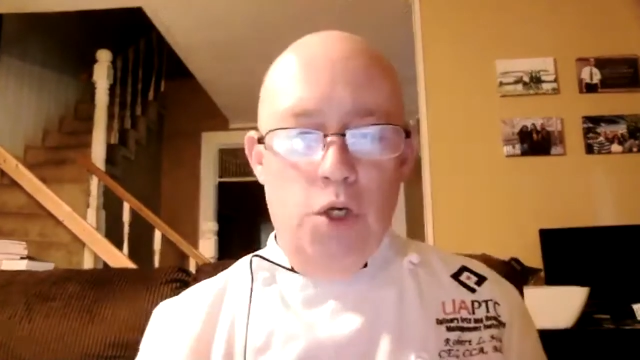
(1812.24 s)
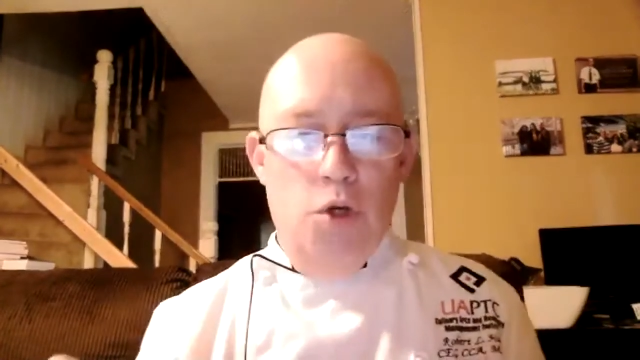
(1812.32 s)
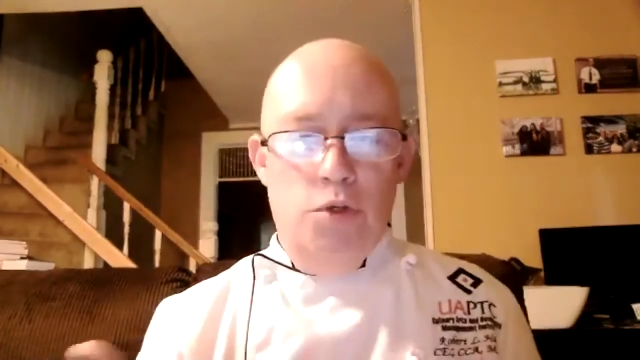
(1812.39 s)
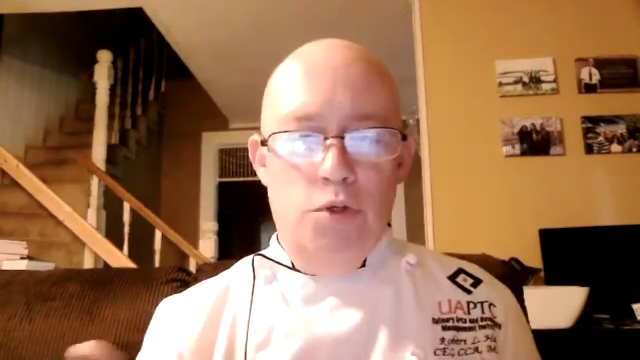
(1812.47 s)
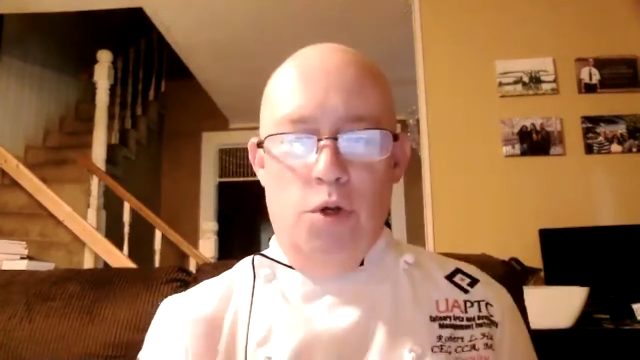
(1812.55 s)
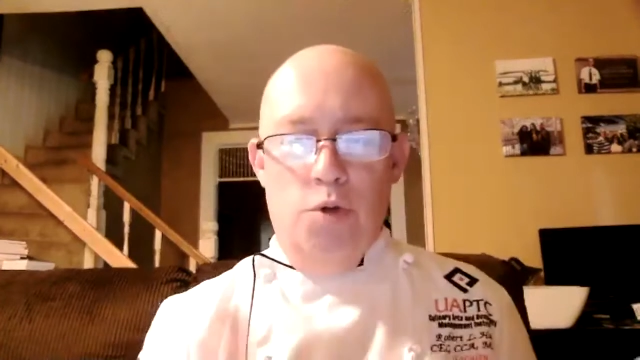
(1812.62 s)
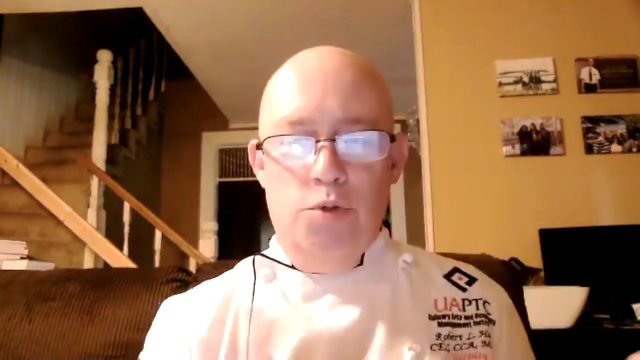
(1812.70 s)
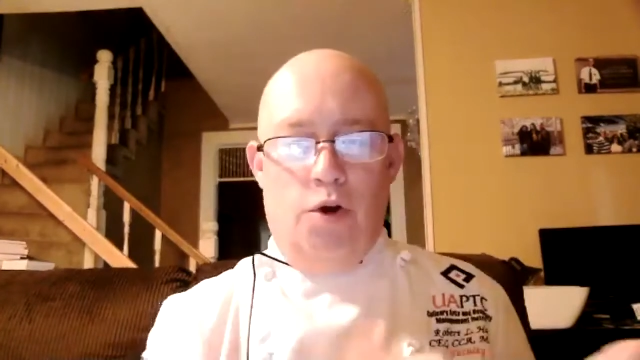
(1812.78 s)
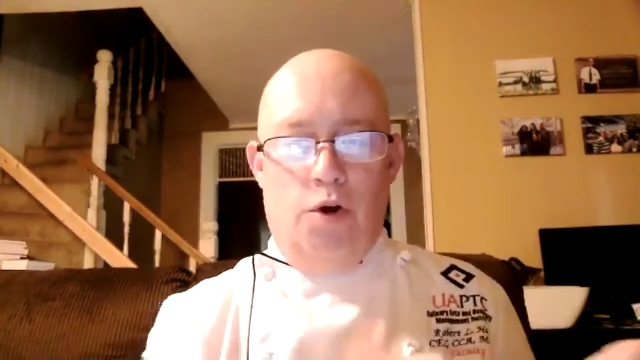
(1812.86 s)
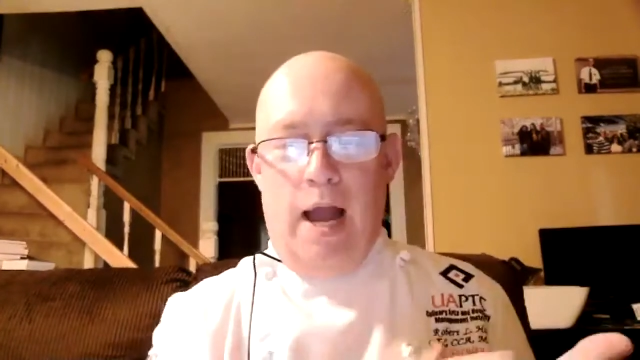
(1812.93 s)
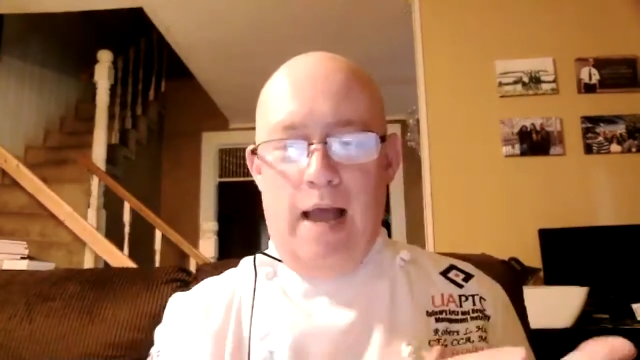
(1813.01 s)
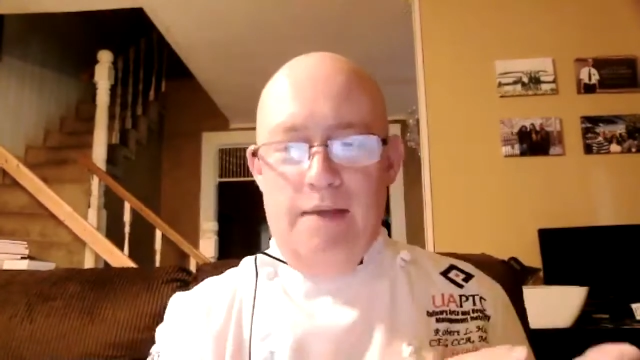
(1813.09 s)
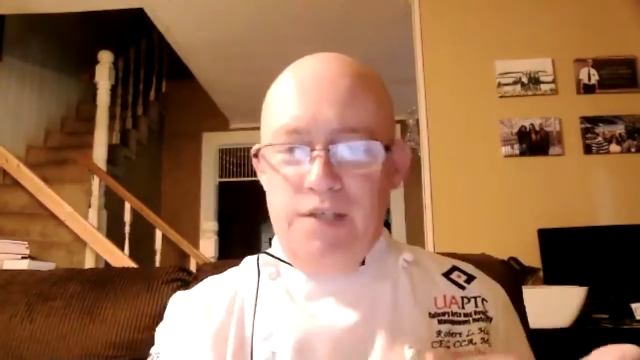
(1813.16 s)
used those
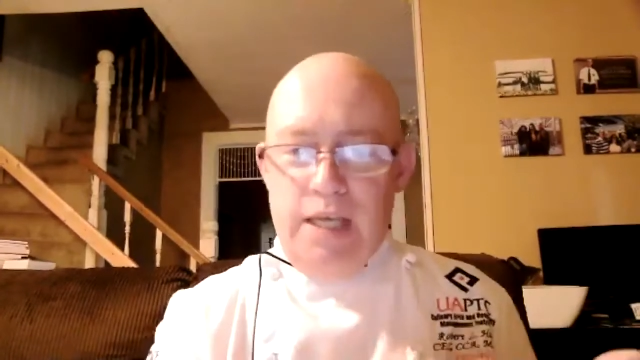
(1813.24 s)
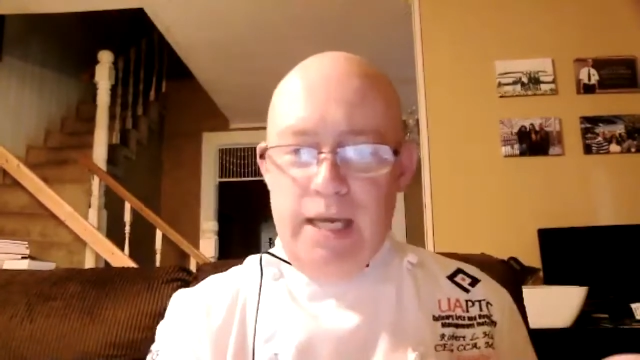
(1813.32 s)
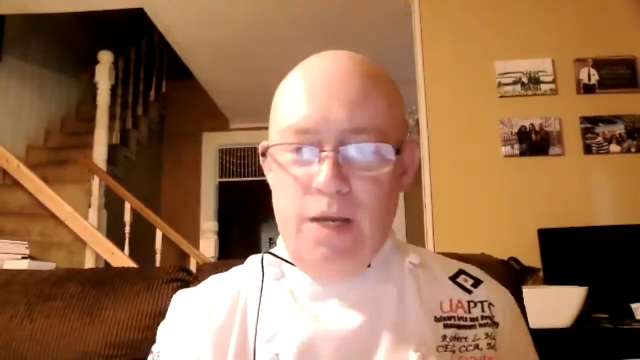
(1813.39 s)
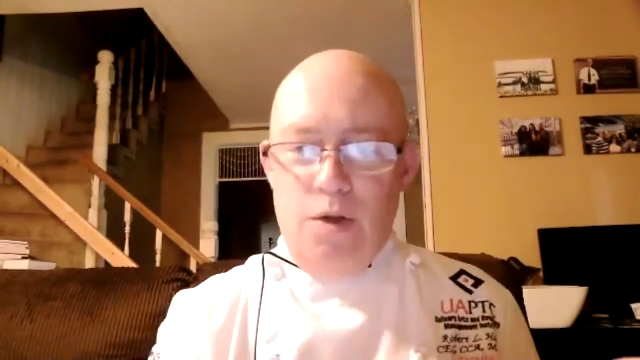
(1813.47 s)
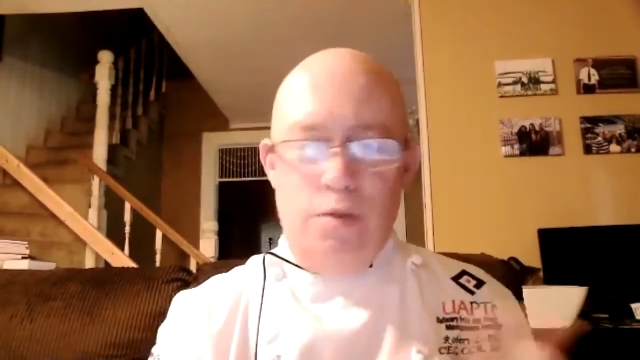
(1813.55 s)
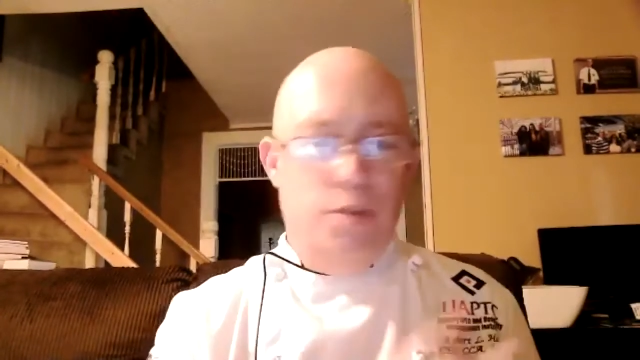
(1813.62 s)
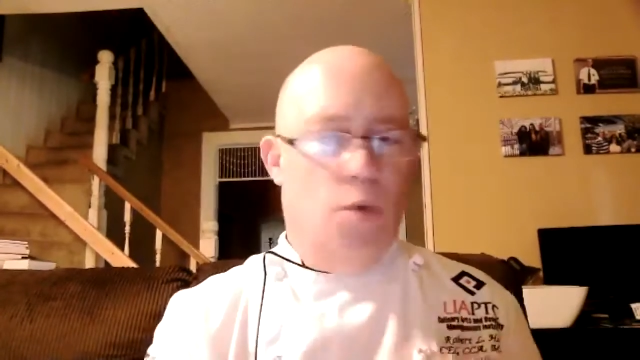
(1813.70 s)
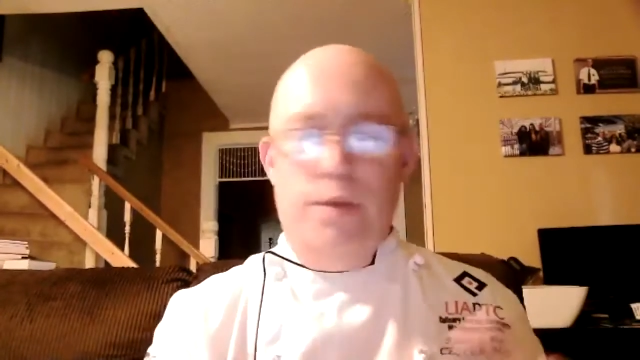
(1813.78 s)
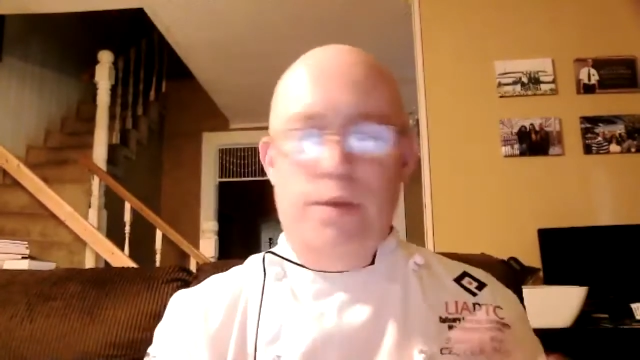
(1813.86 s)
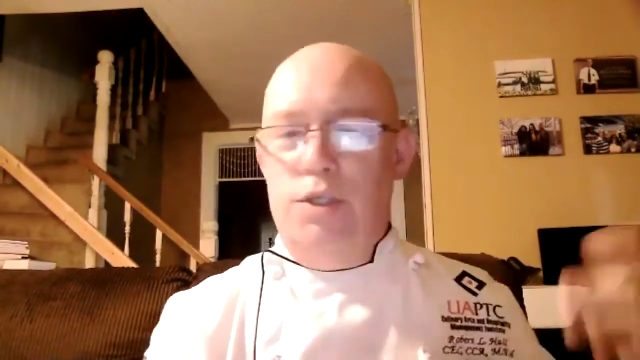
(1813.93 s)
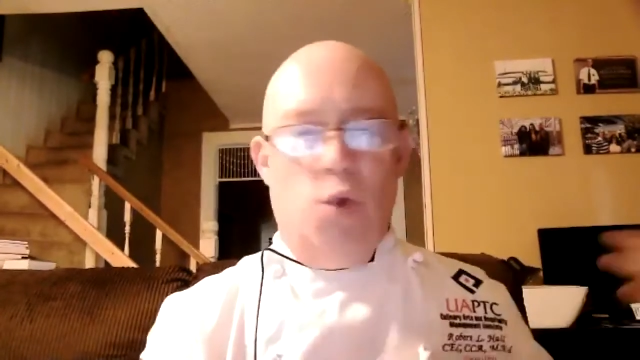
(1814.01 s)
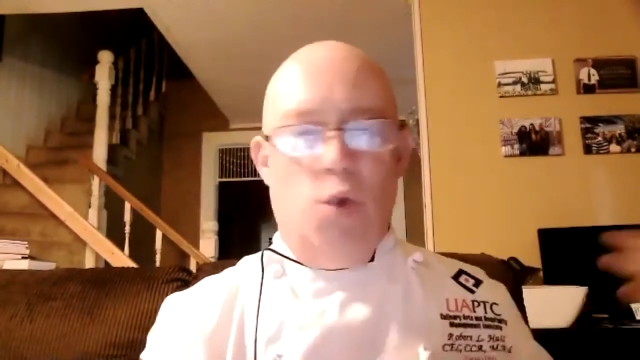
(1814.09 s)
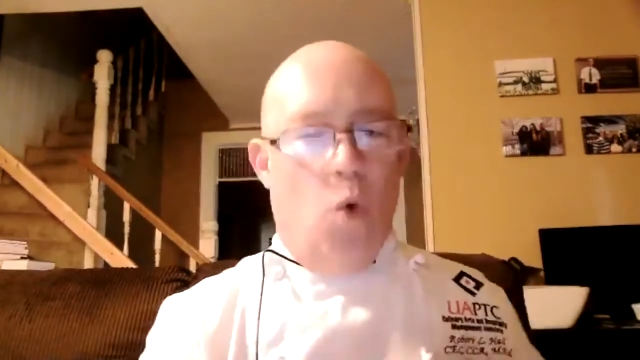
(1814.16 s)
Kraft singles or
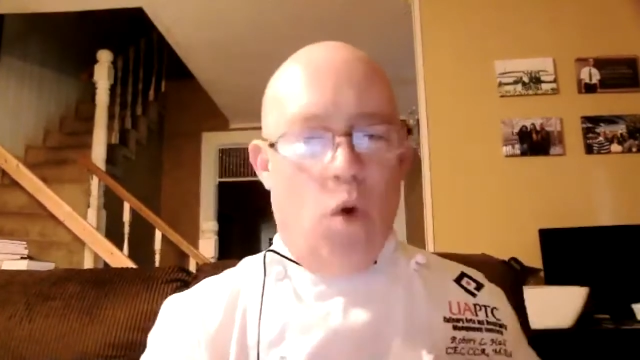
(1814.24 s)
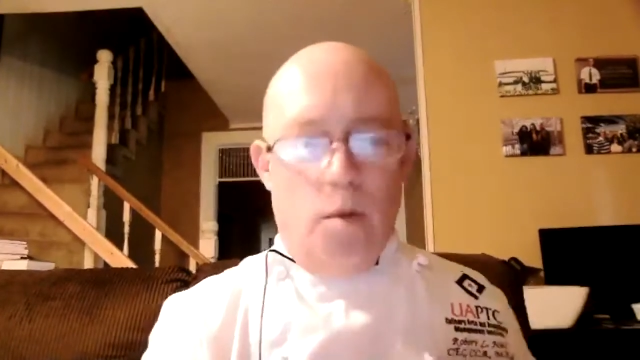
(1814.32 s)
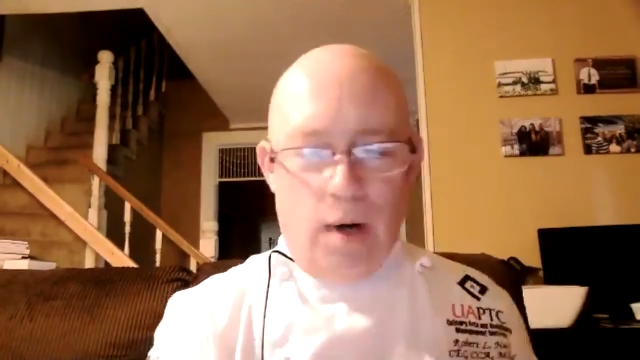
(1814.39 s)
the store